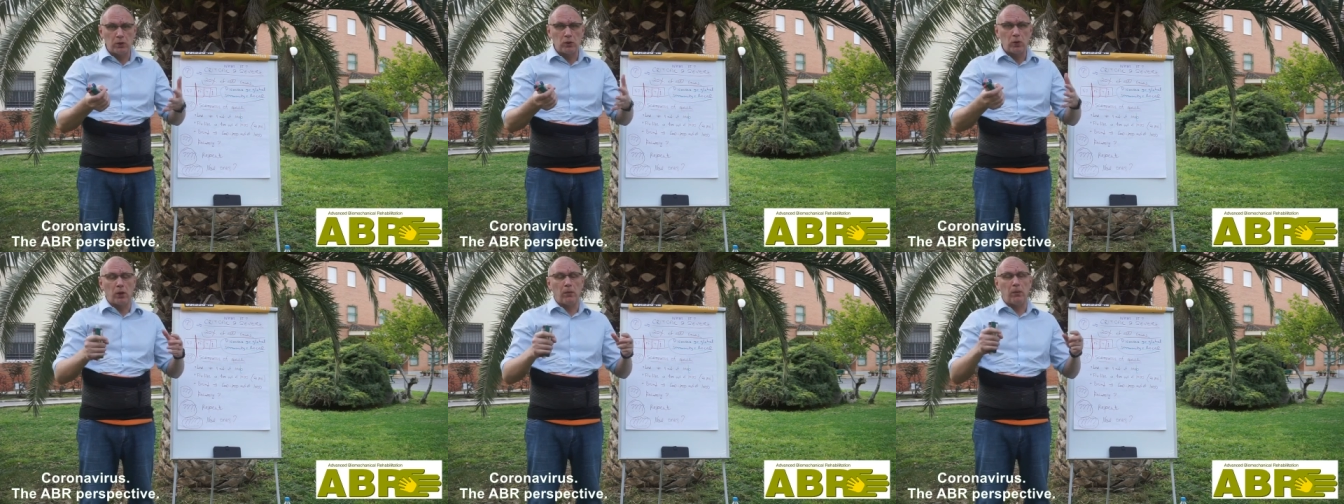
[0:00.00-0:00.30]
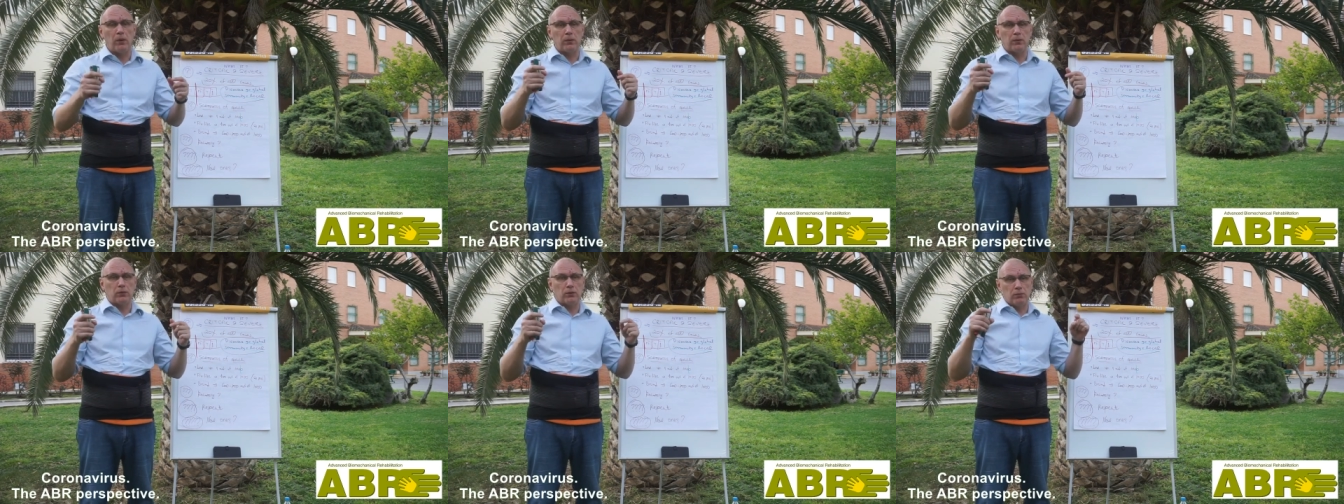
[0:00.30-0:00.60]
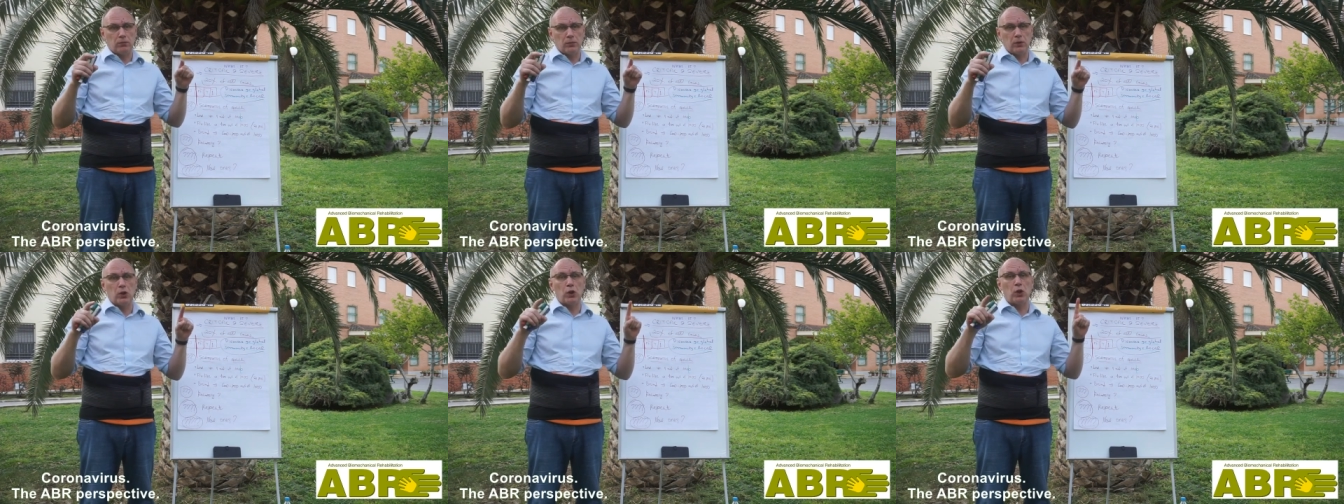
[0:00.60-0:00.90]
we talk about
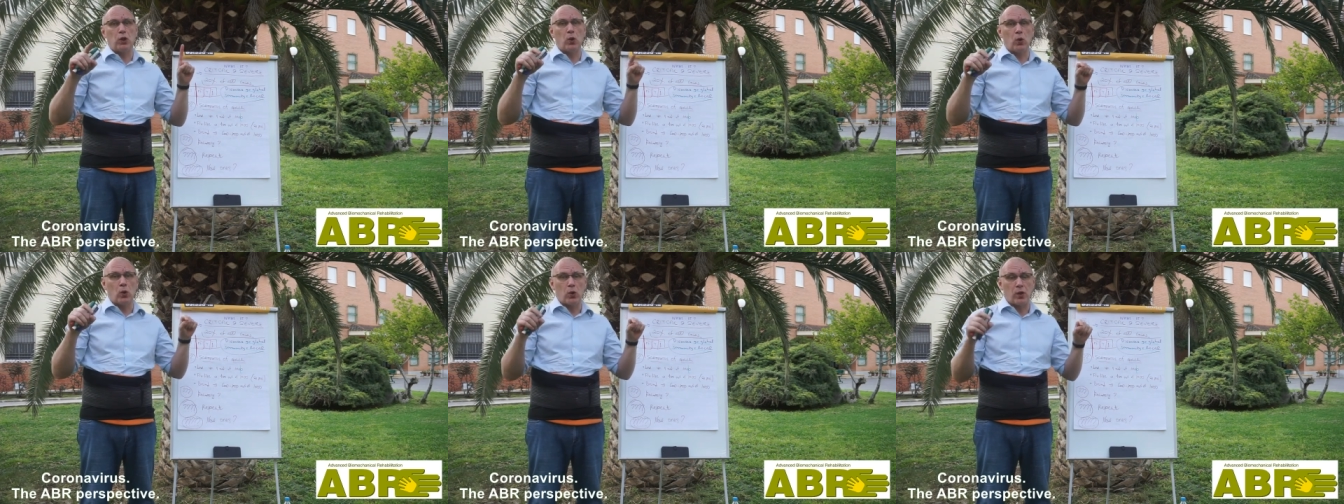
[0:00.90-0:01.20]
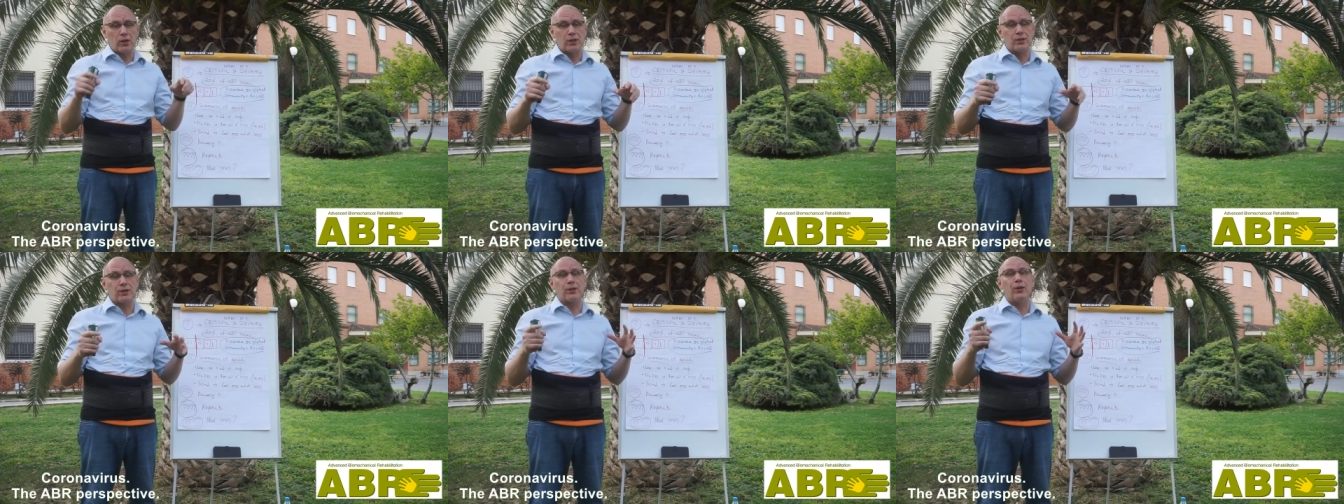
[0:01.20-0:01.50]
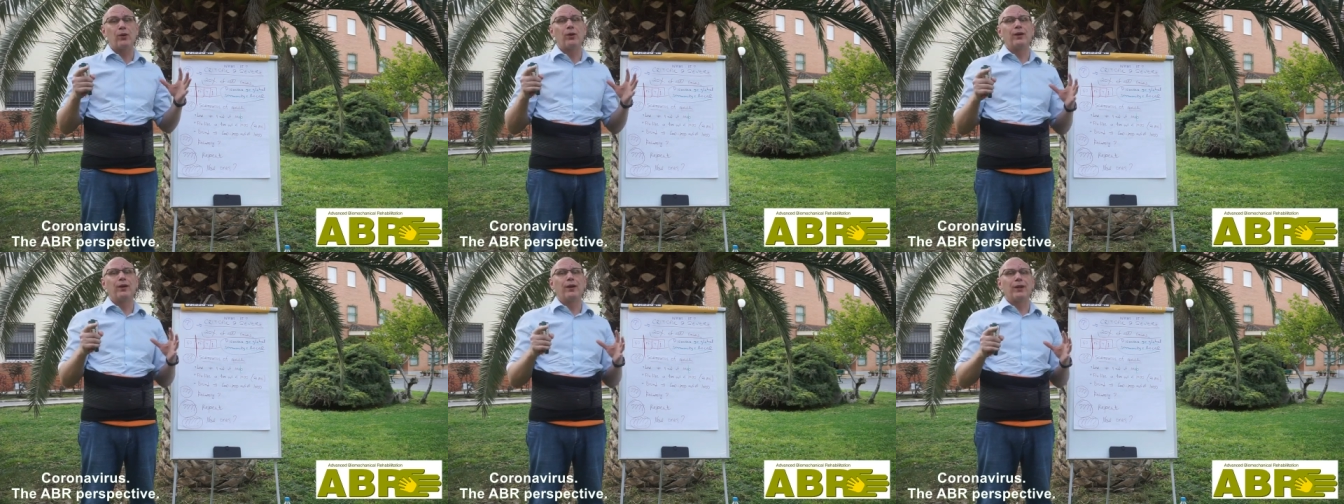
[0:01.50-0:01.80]
yours,
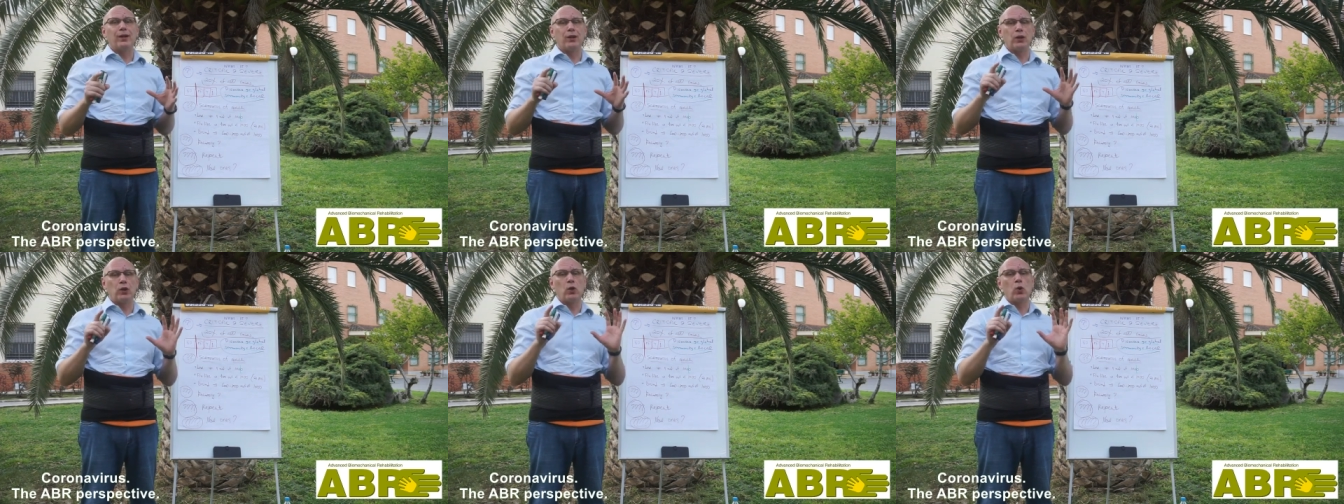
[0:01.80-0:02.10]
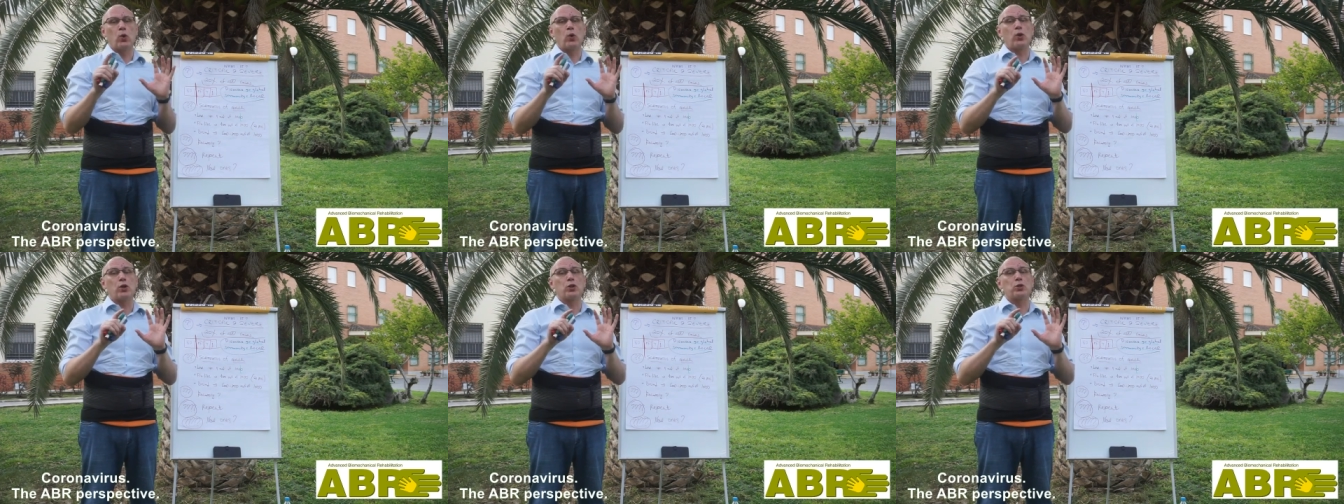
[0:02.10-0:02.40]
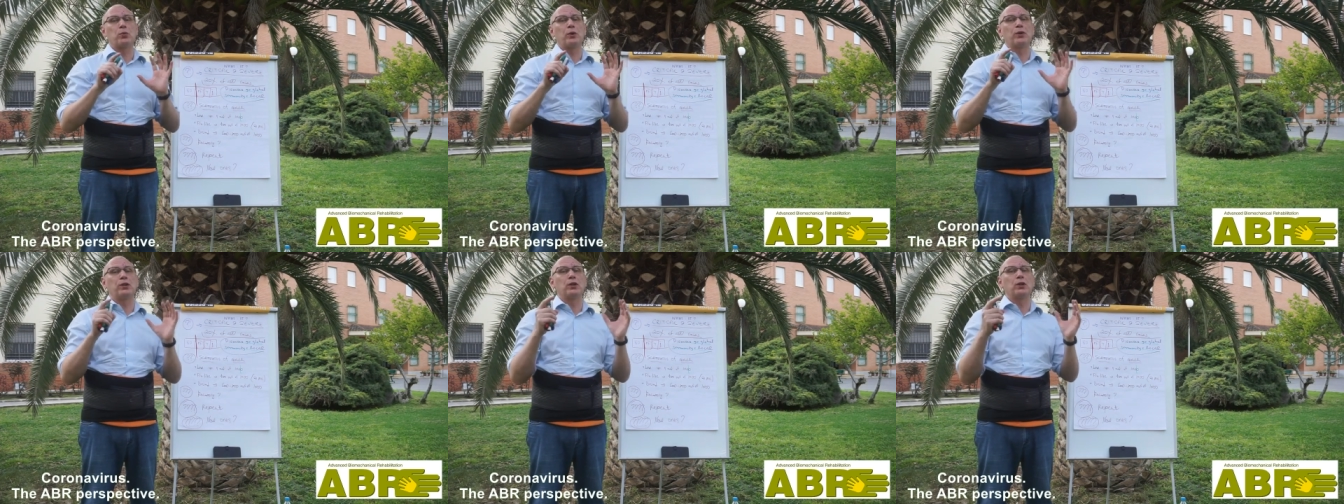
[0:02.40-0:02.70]

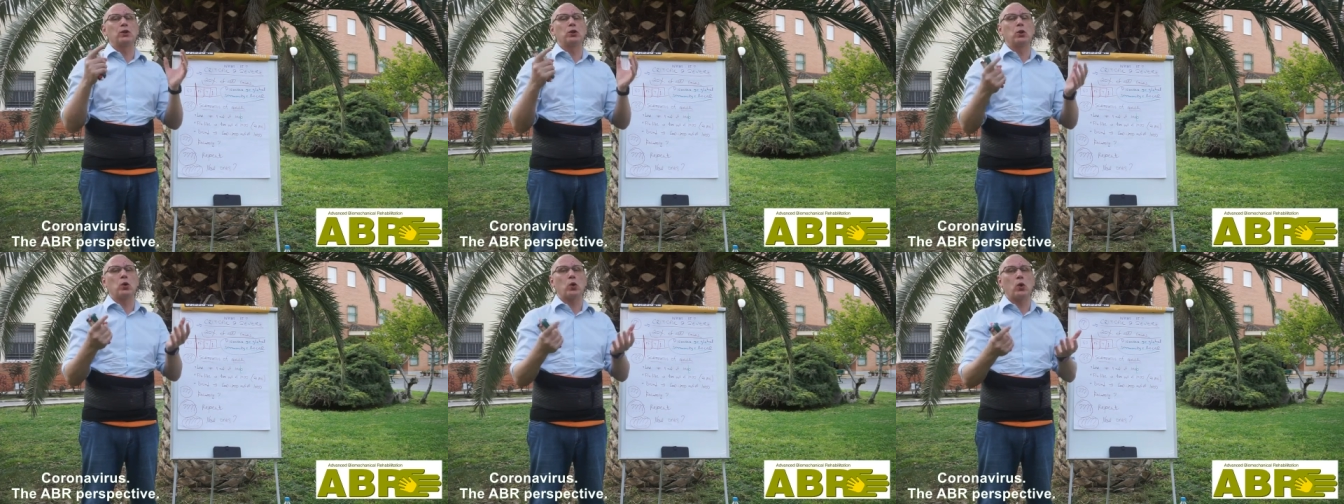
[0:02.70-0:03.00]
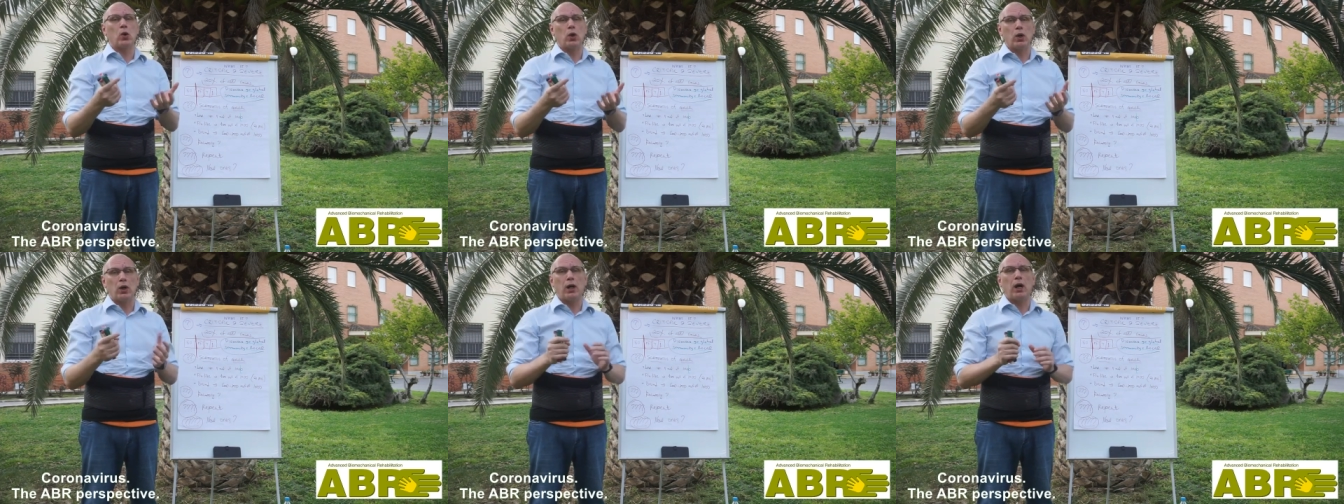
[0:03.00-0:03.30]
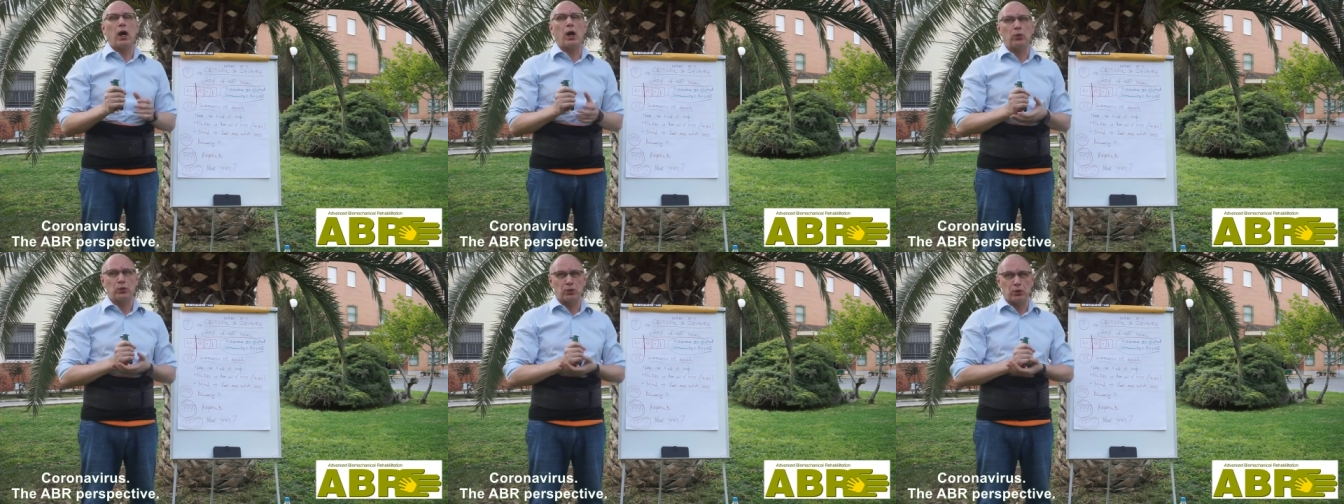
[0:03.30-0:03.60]
yours within your
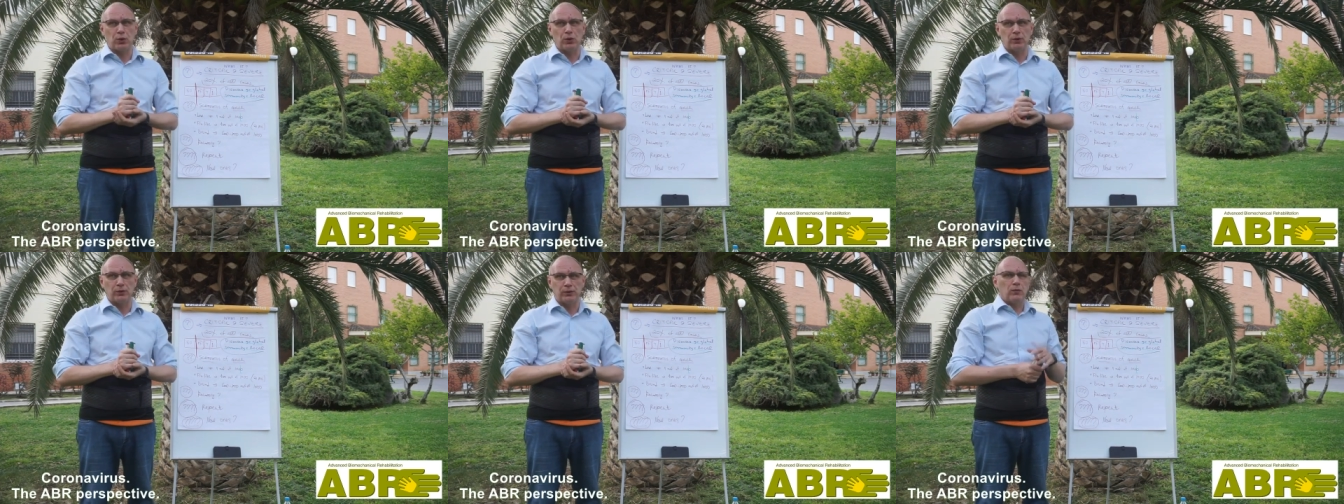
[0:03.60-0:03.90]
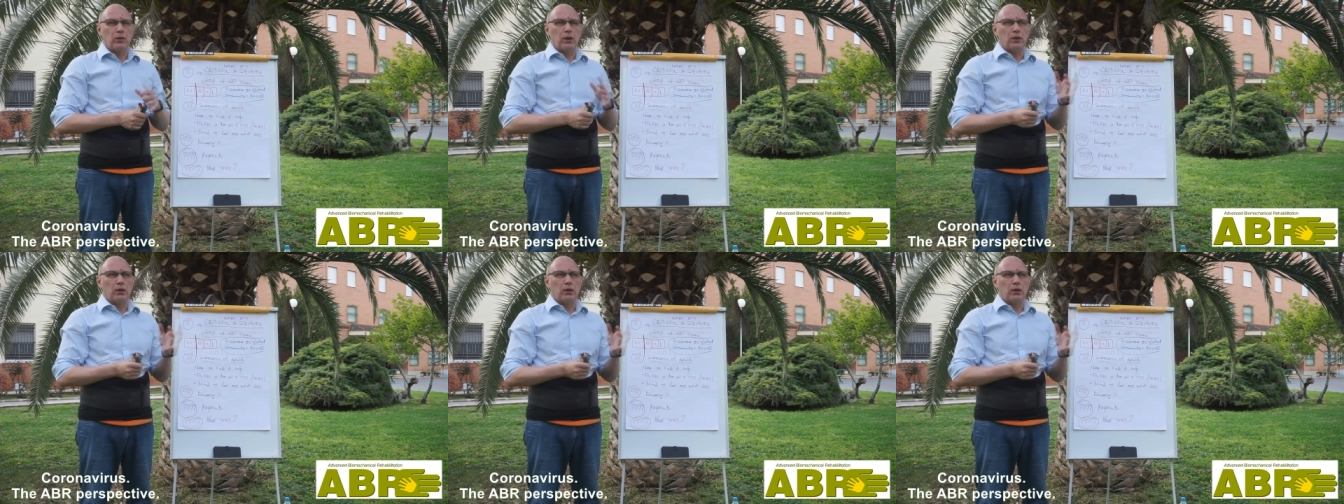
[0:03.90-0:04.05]
household.